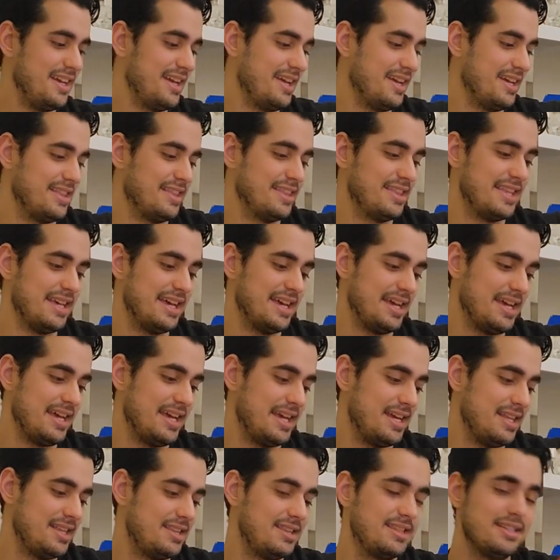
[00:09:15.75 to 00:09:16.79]
And
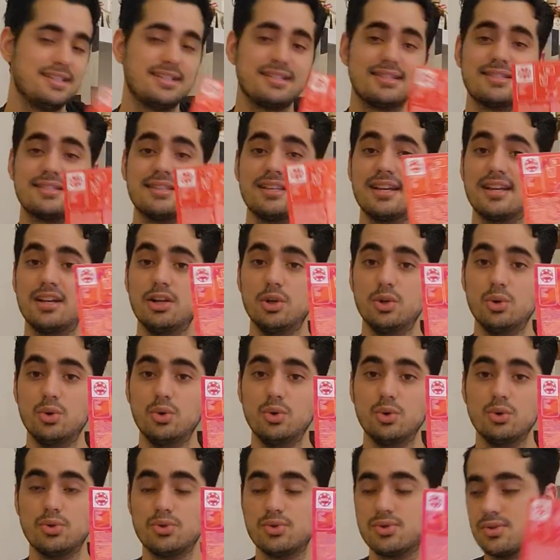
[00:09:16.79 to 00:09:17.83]
then this is the
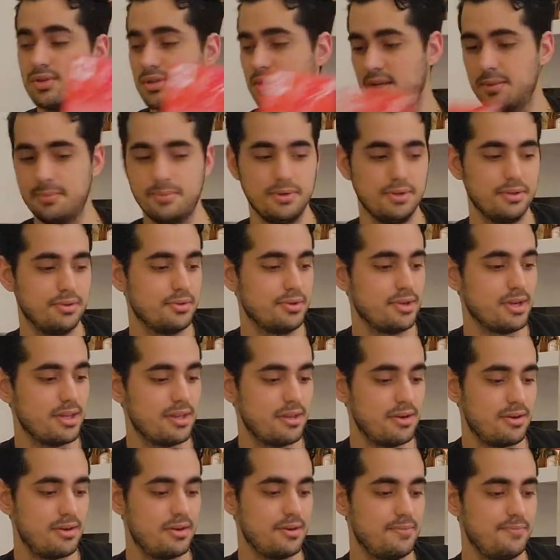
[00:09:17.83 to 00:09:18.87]
glue stapled
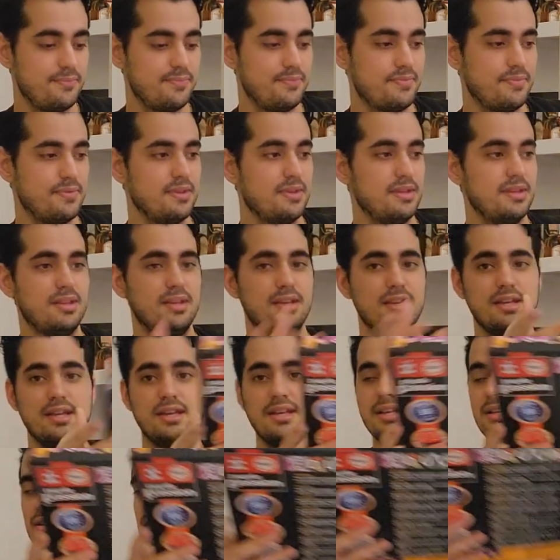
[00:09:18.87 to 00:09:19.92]
together.
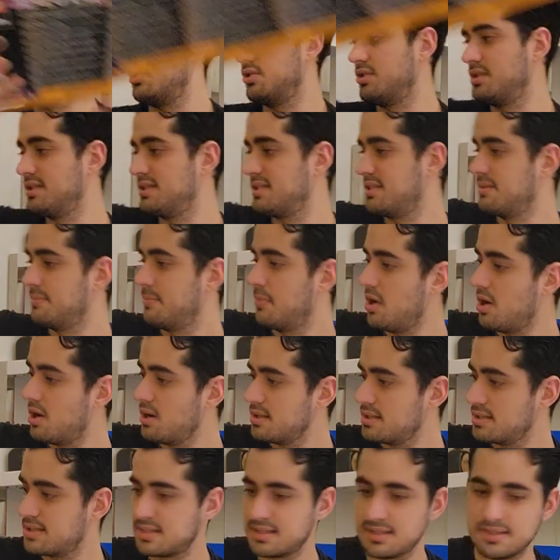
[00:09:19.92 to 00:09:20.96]
So this is the
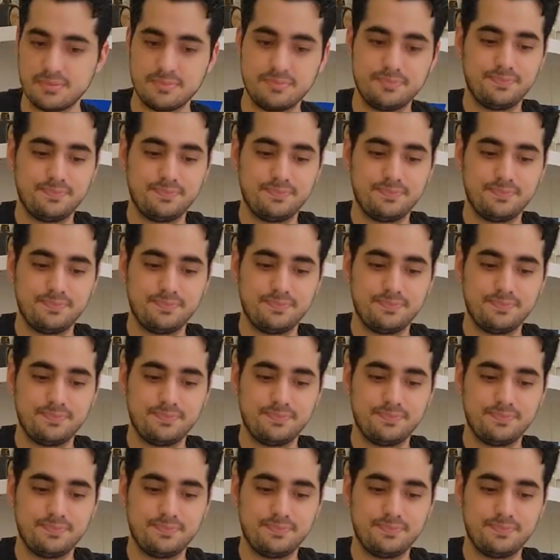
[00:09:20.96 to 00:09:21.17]
box.